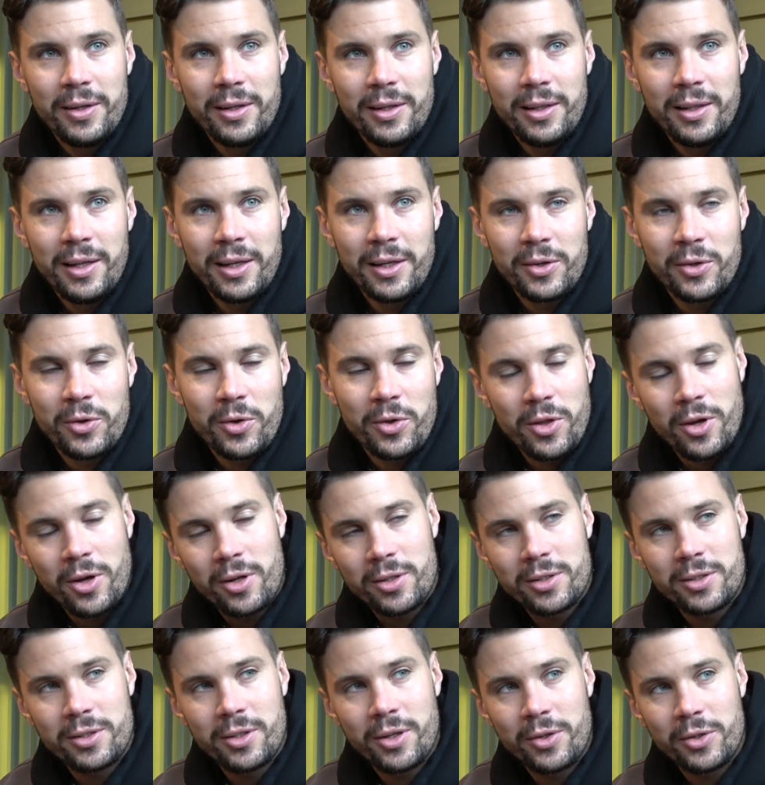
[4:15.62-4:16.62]
like your
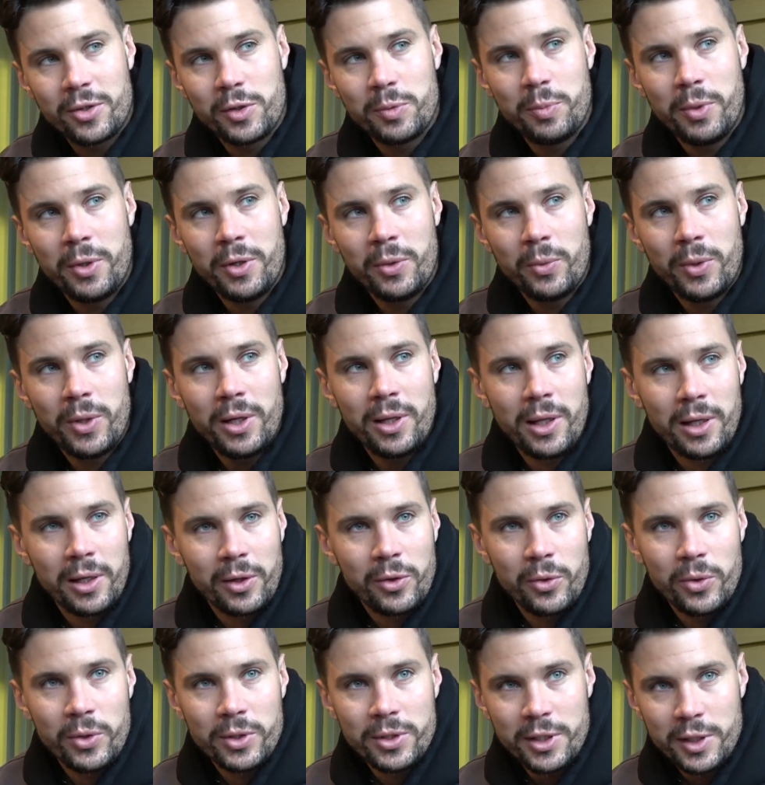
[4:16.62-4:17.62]
thoughts start to spin away, like
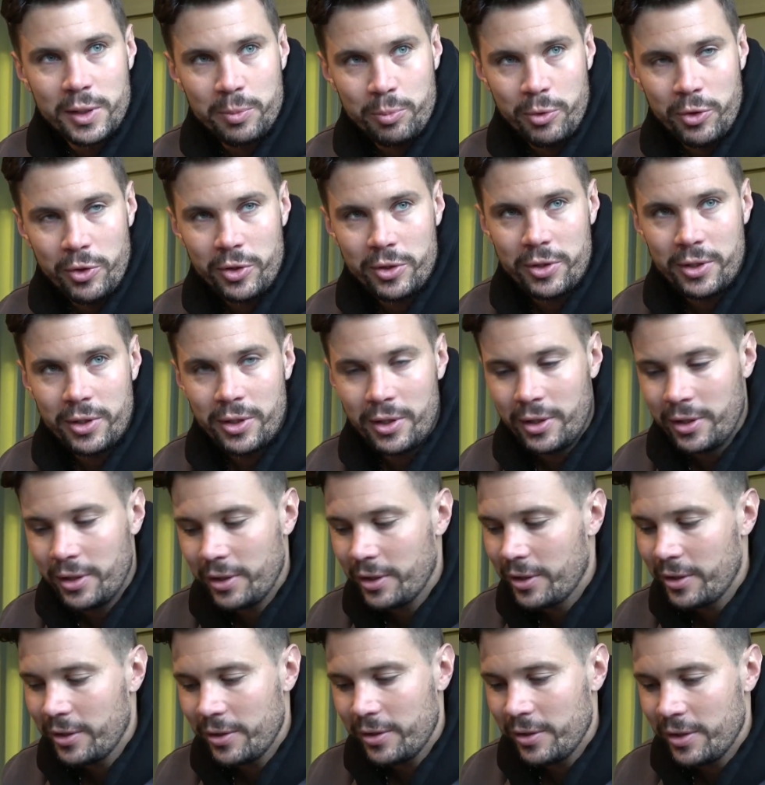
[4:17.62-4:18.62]
who is this
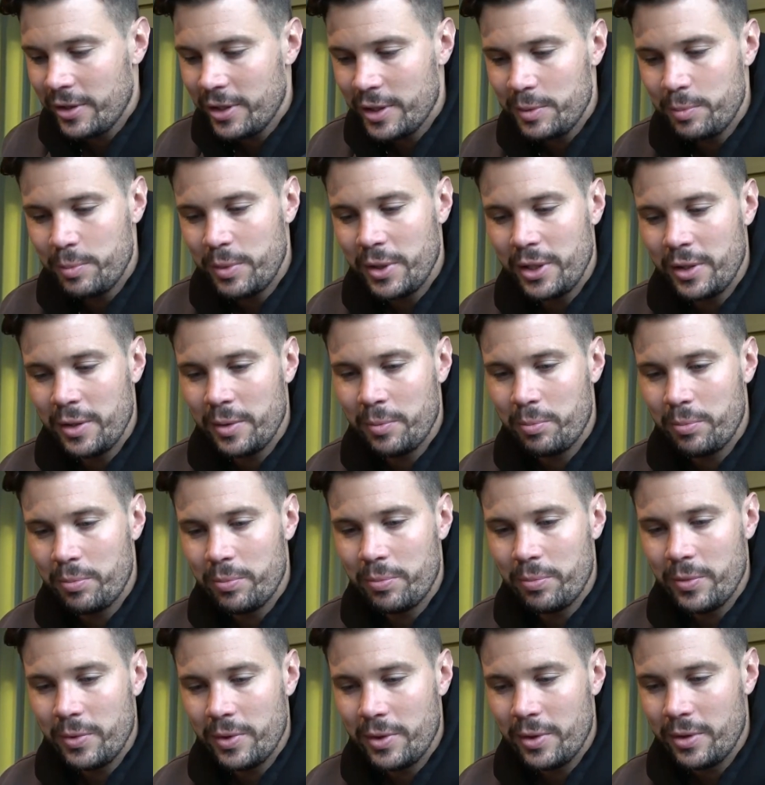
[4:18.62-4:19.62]
person, could this be
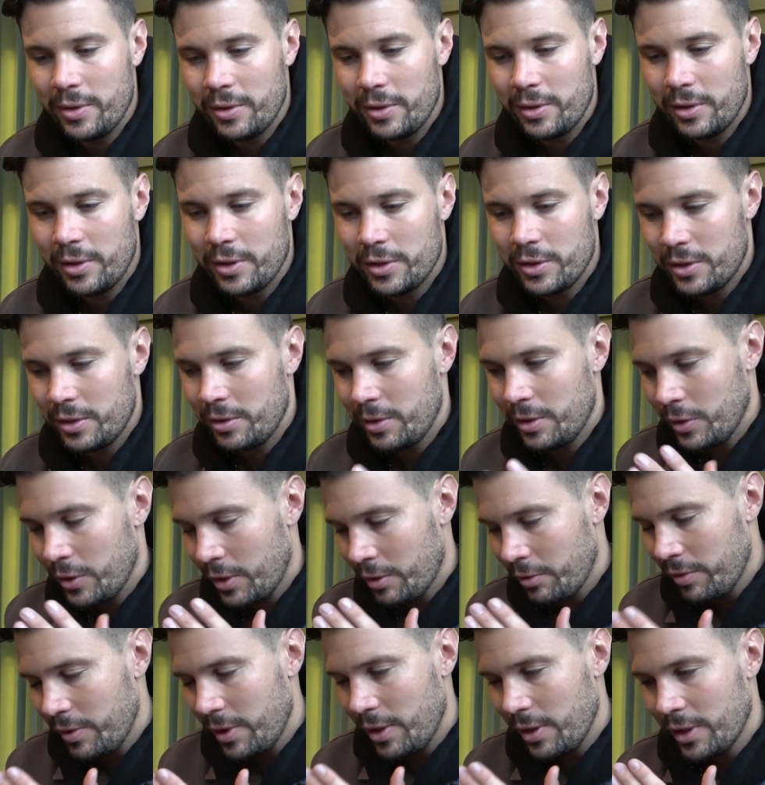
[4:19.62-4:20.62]
because you
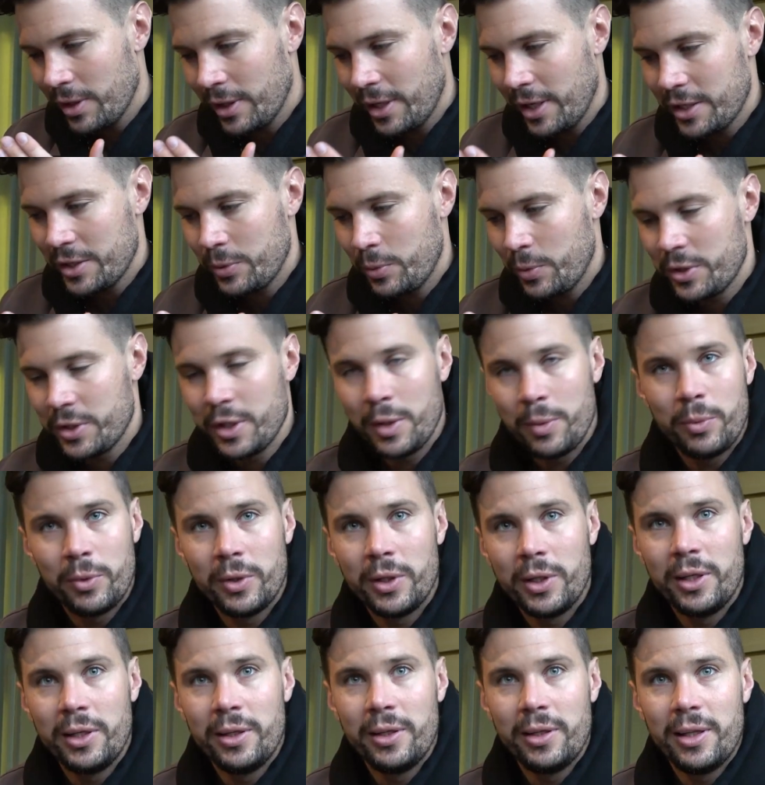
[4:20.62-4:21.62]
can feel a connection with
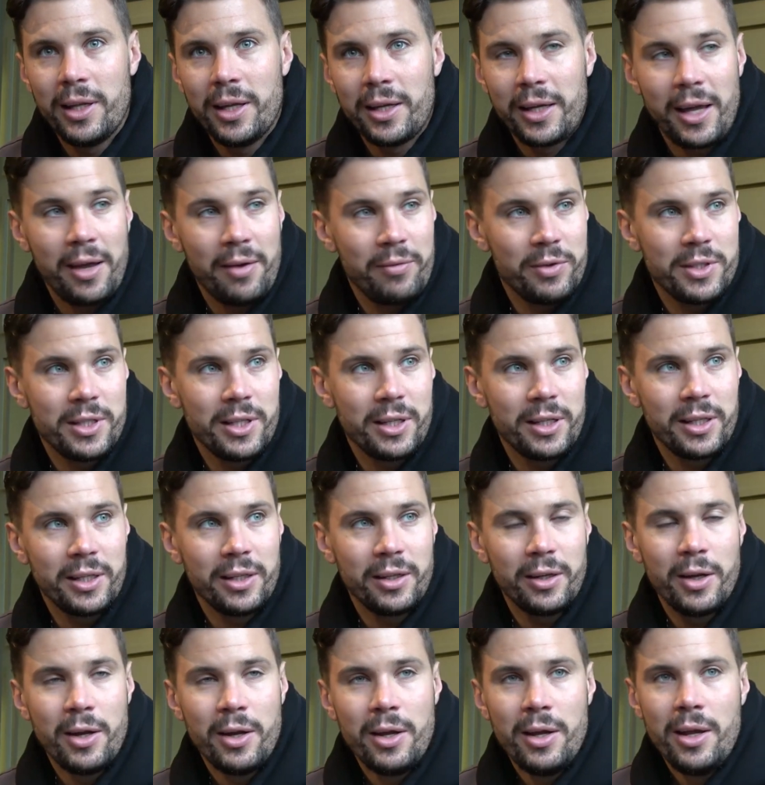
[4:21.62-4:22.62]
someone in like half a
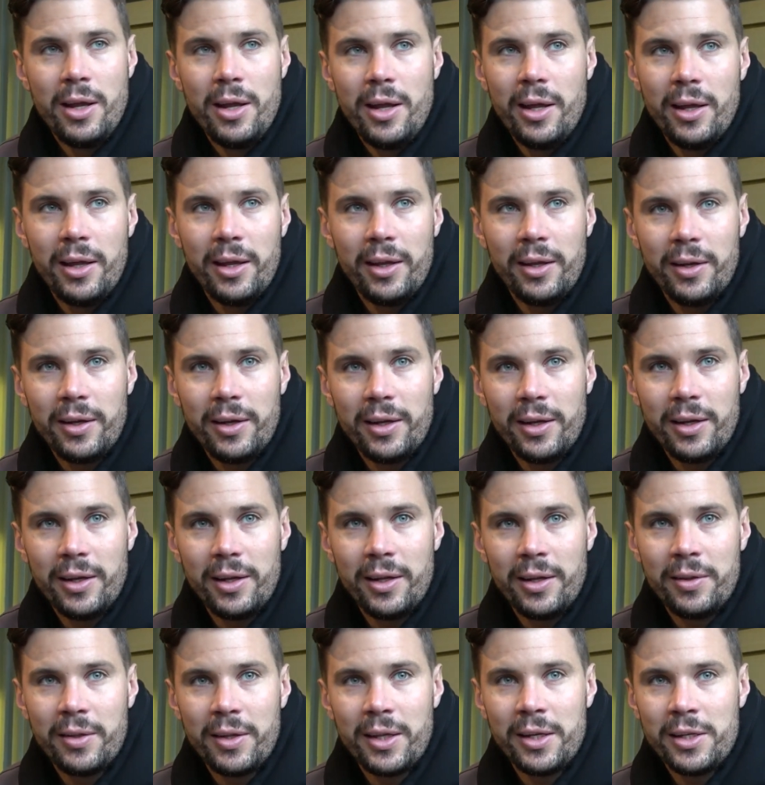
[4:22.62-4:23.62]
second, and
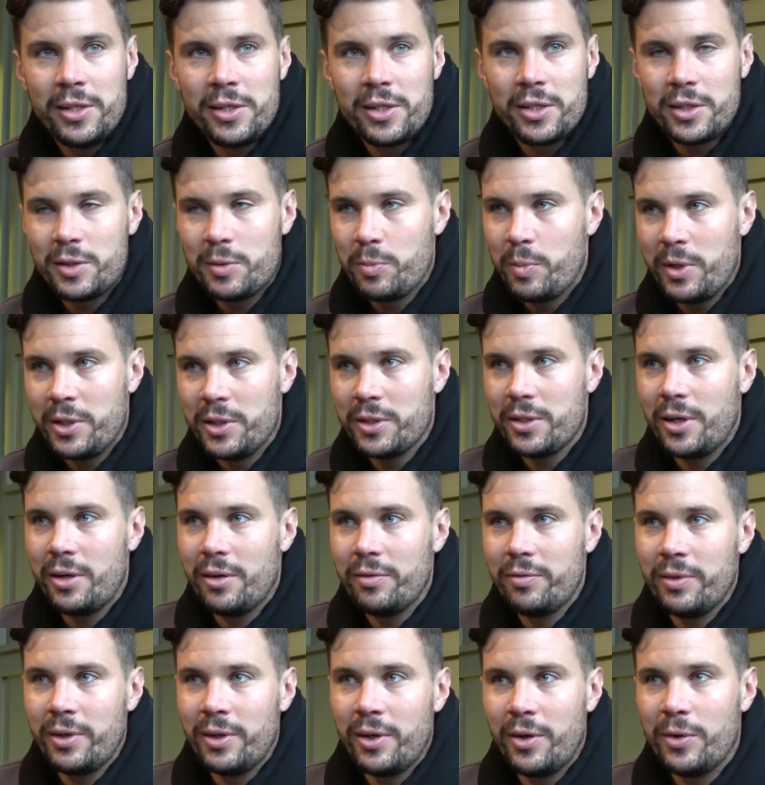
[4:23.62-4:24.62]
then it just spins
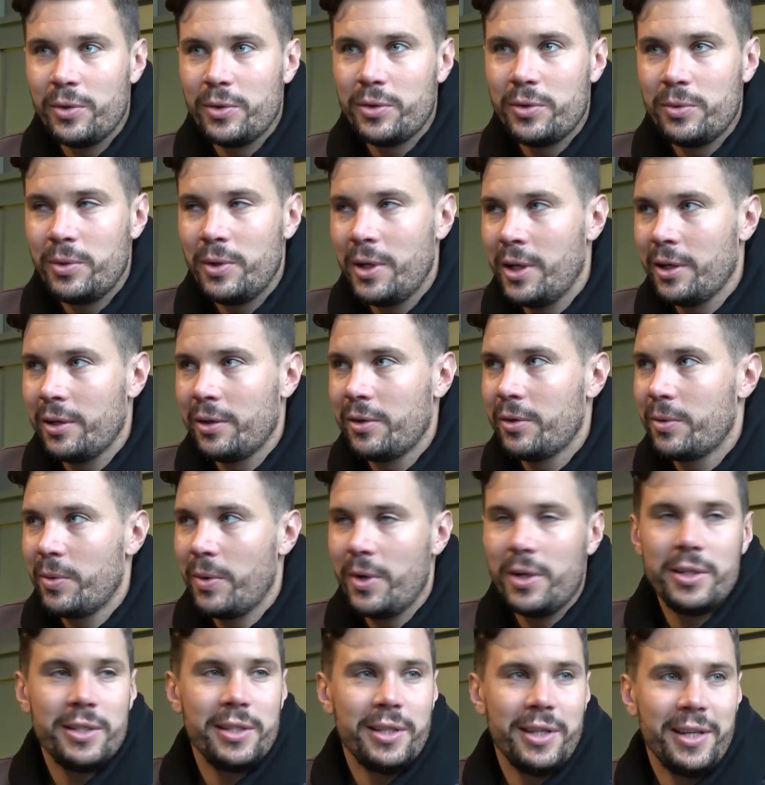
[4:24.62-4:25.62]
off and goes like
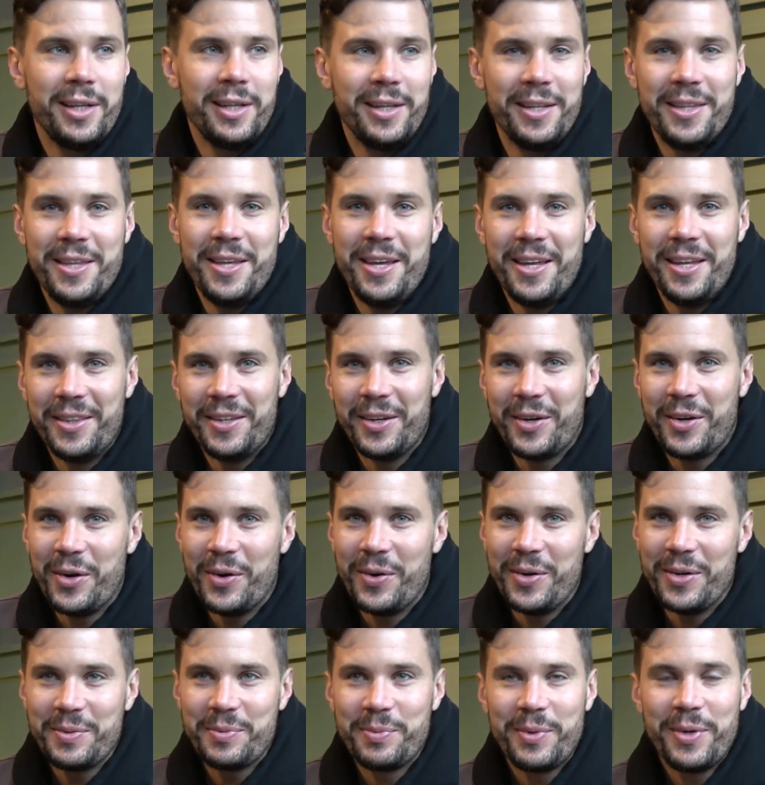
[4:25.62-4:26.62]
crazy in the
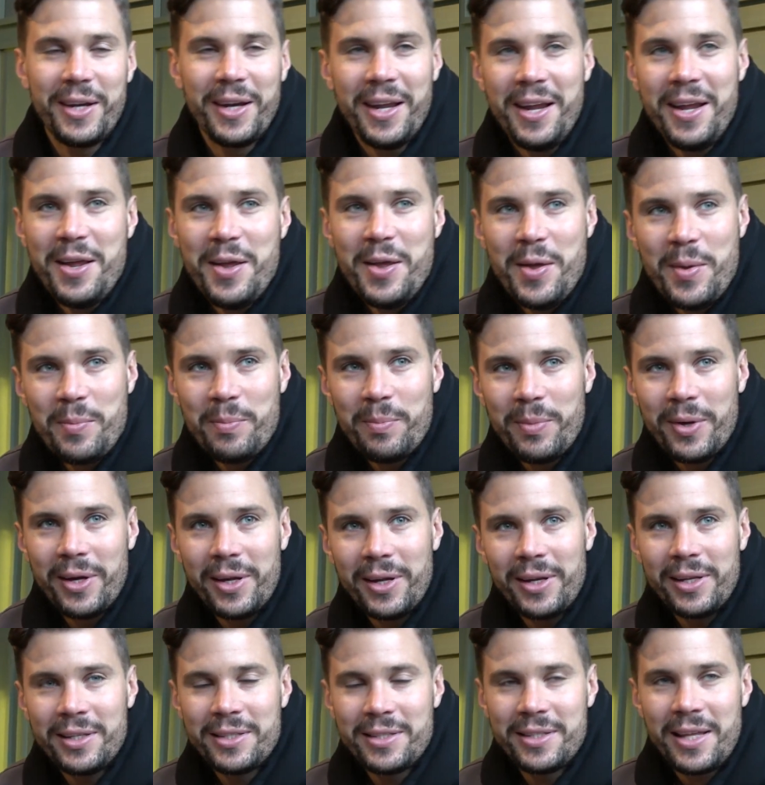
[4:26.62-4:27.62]
chorus, but
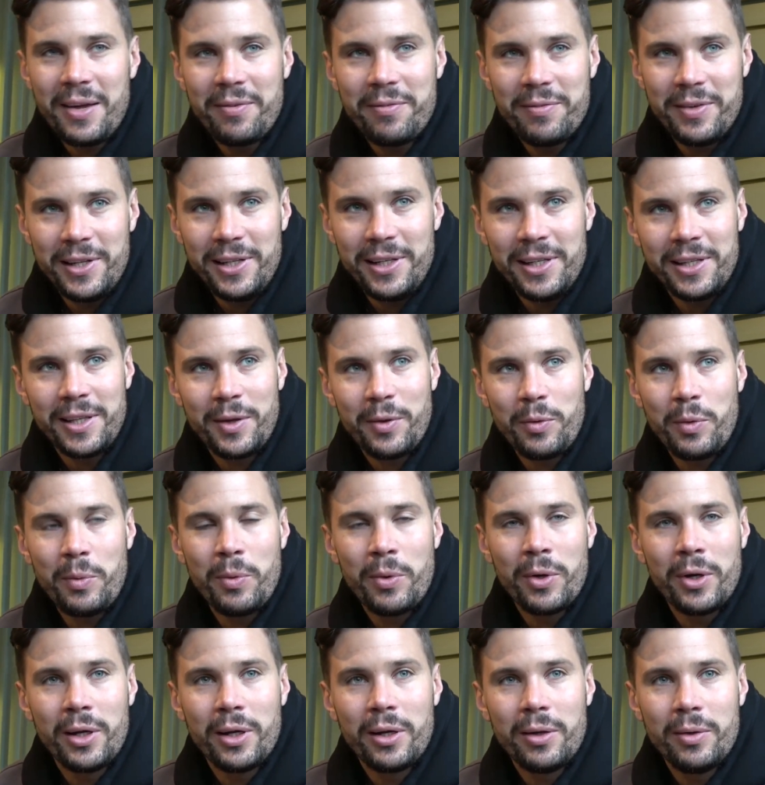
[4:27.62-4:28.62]
it's that feeling that we
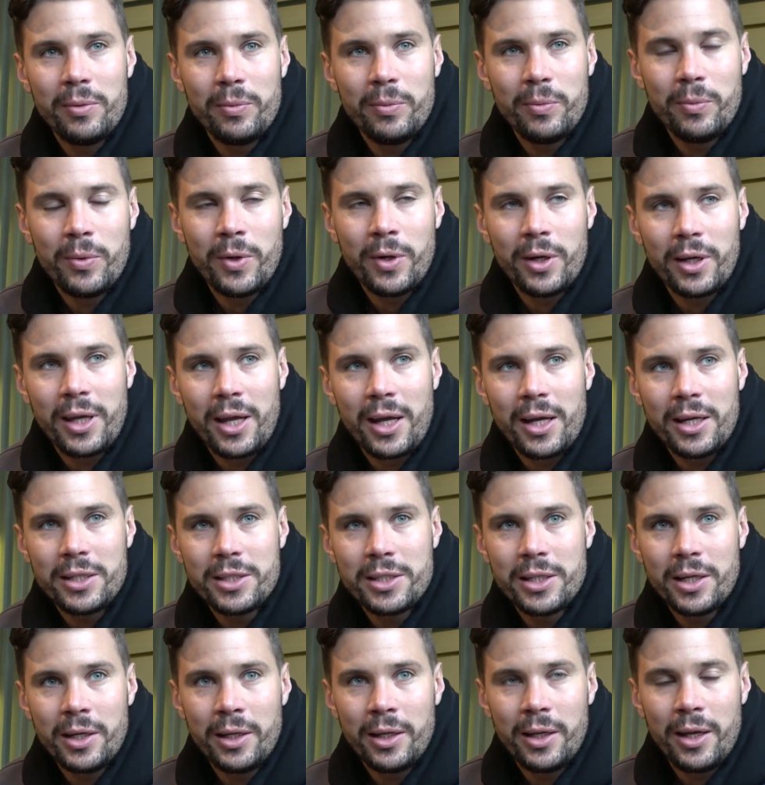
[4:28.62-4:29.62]
want to
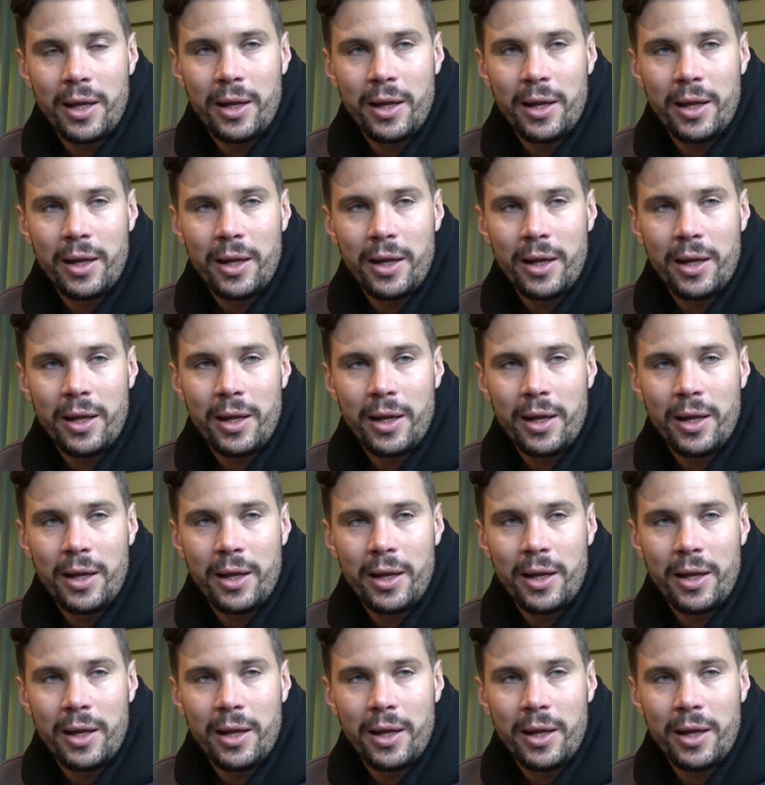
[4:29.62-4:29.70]
catch, so